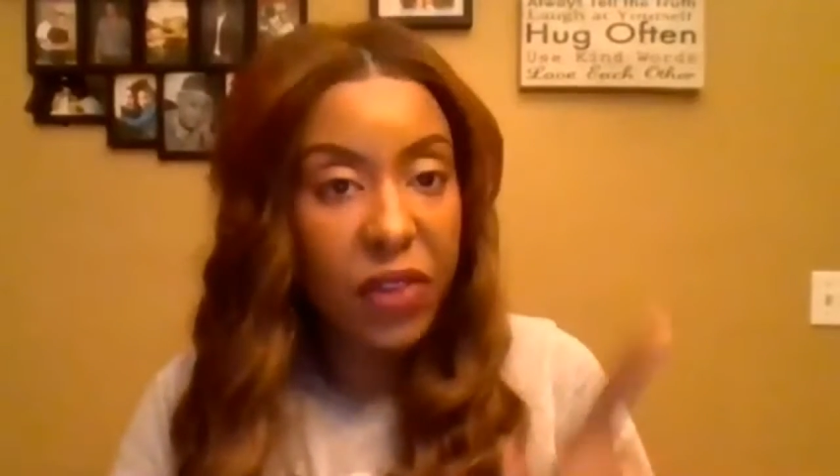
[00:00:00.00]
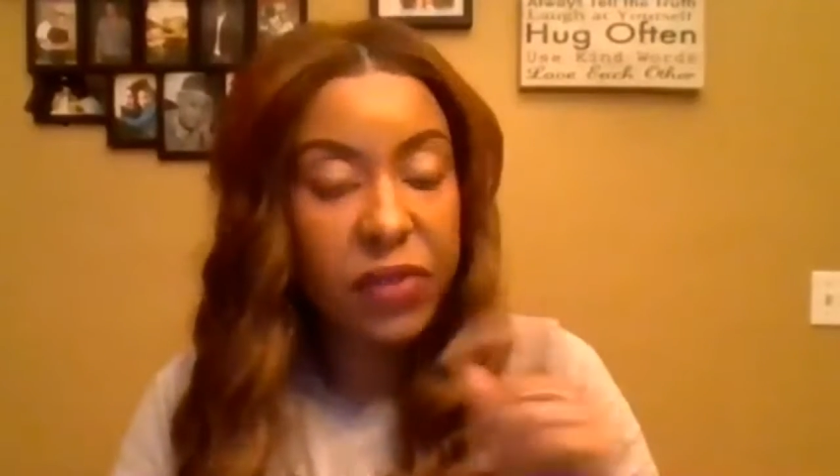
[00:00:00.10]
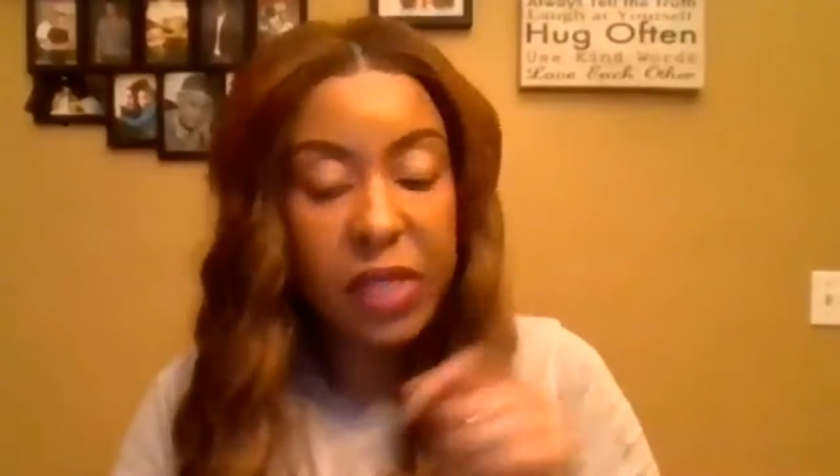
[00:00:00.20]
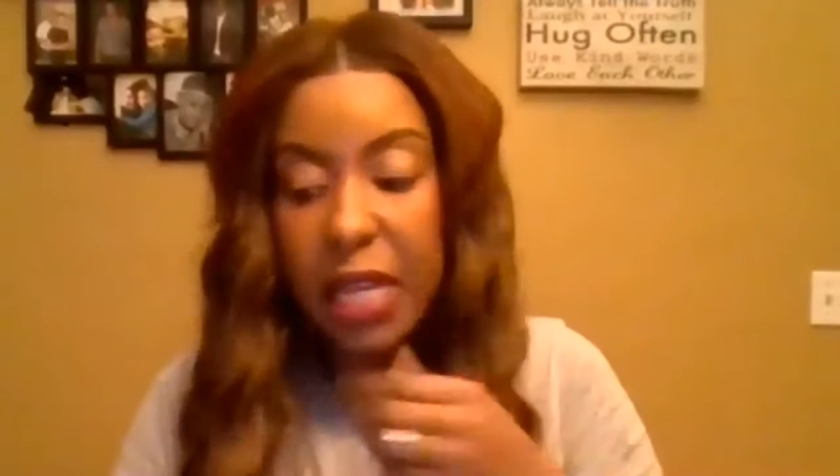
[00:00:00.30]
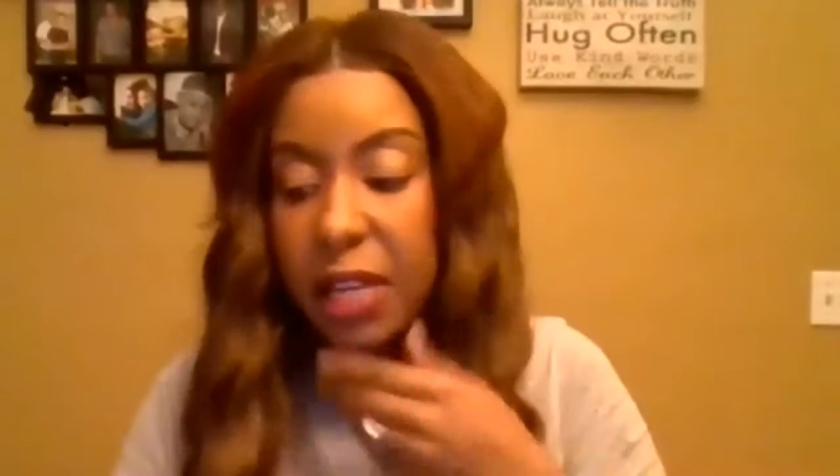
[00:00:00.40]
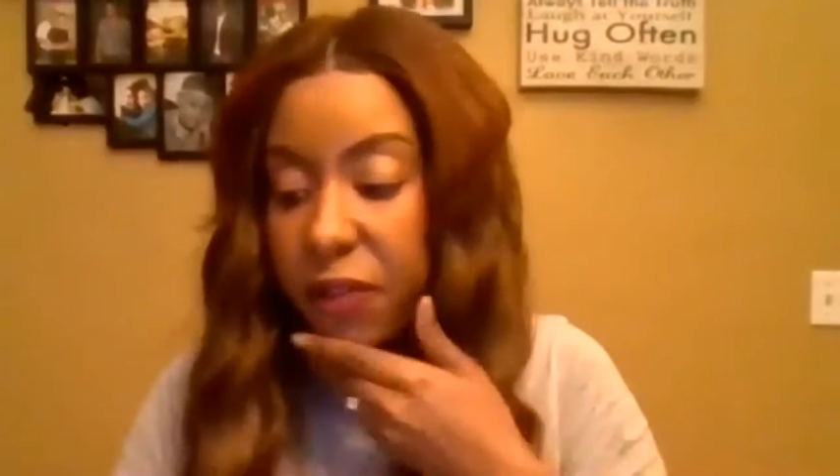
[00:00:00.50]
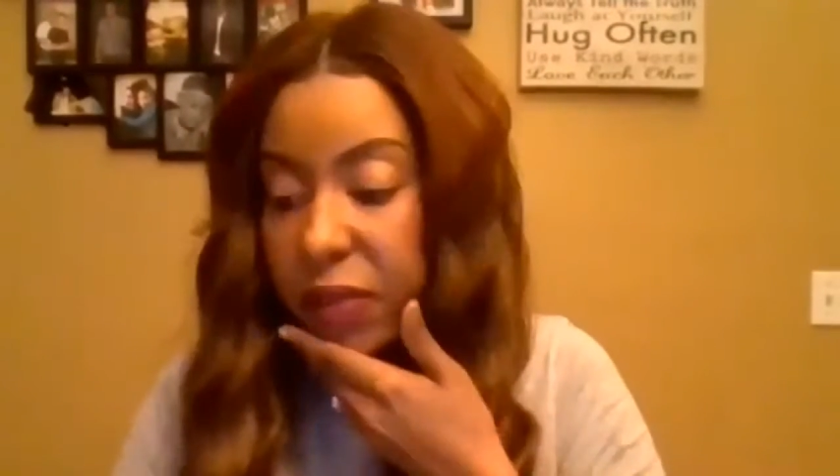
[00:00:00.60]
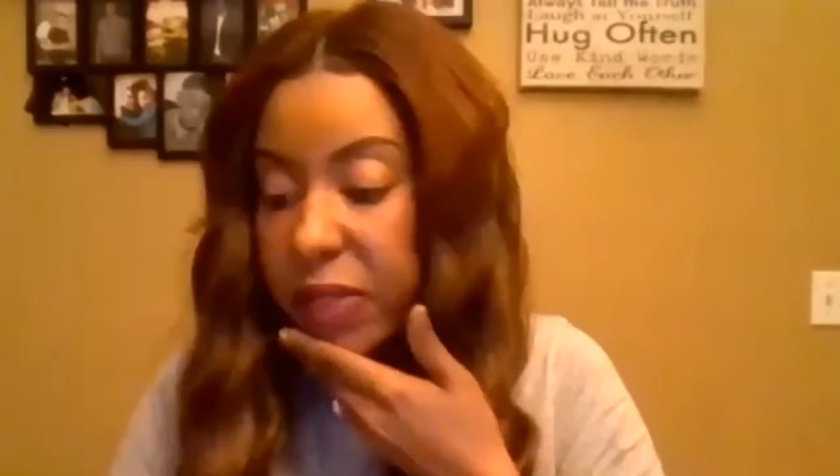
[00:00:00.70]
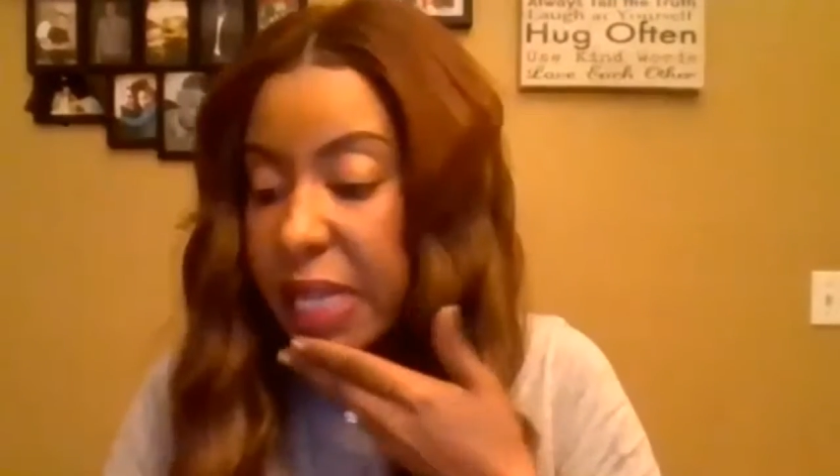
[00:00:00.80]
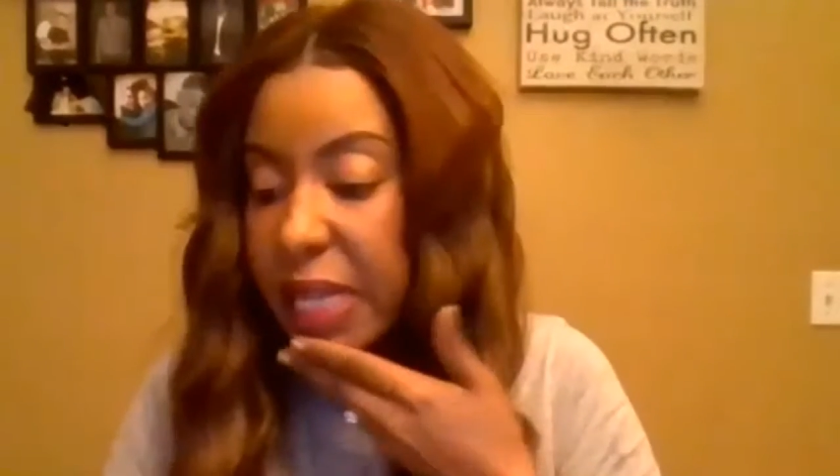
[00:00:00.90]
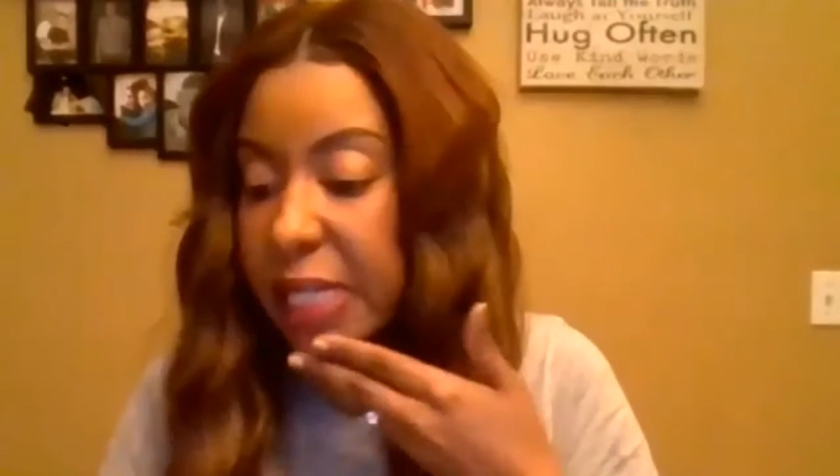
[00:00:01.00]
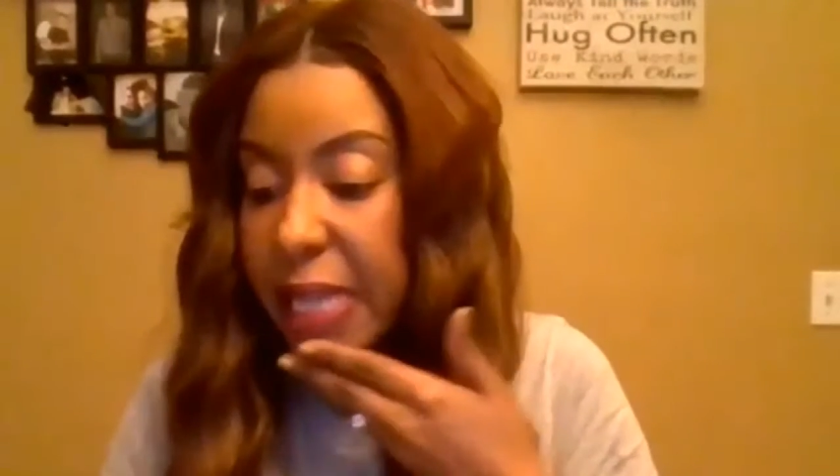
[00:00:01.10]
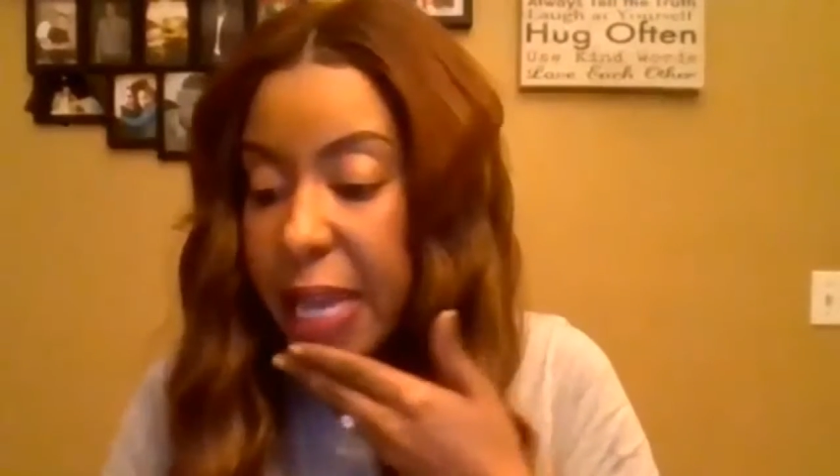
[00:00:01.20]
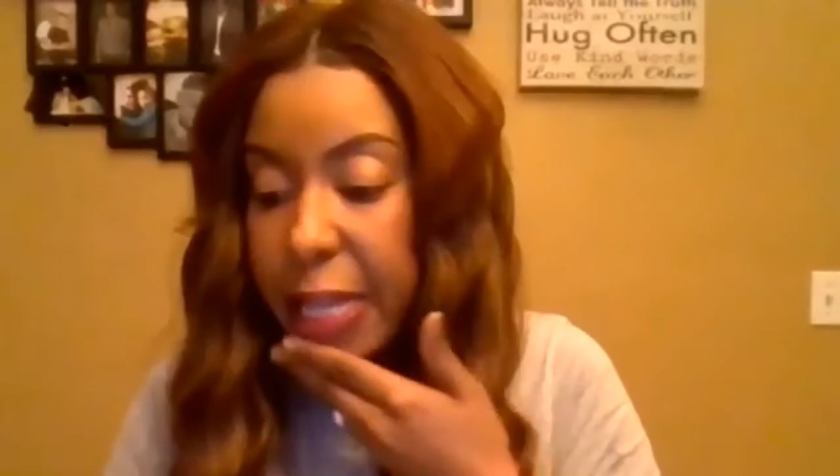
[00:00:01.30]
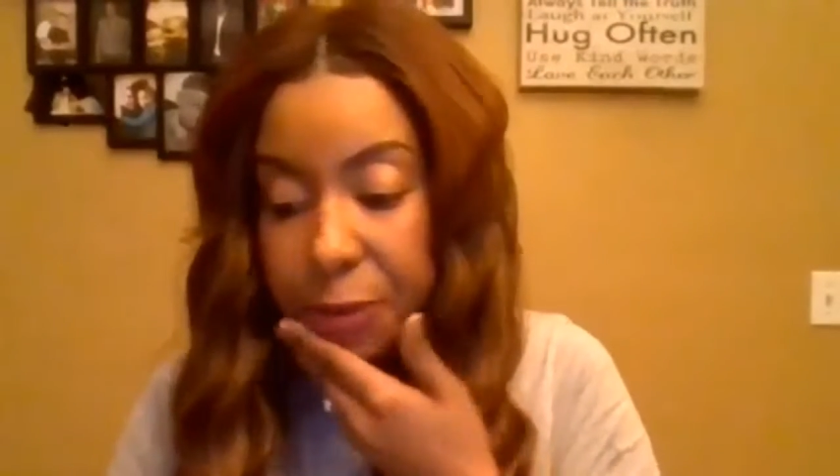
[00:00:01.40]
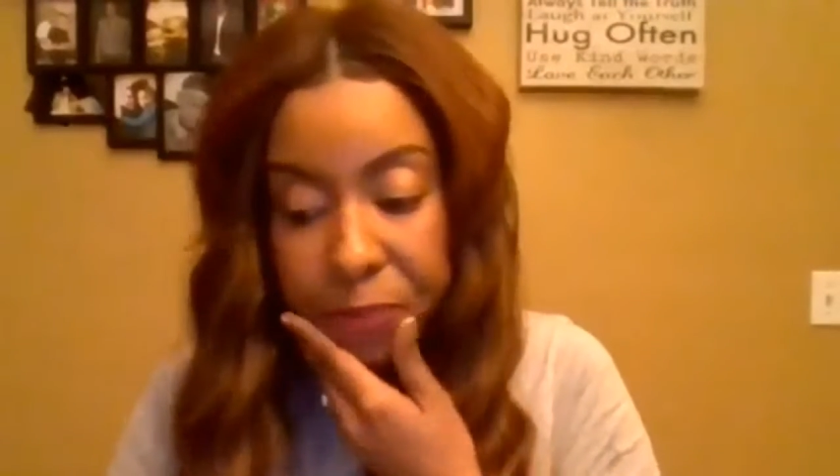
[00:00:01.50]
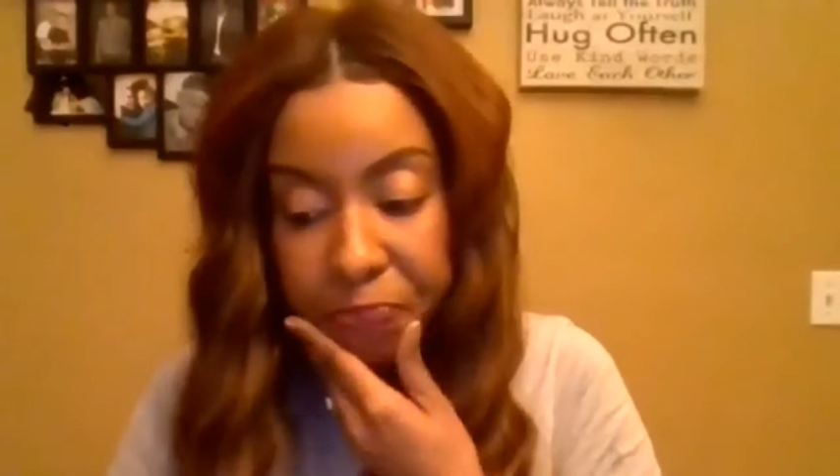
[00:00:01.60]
15 and 15. It says,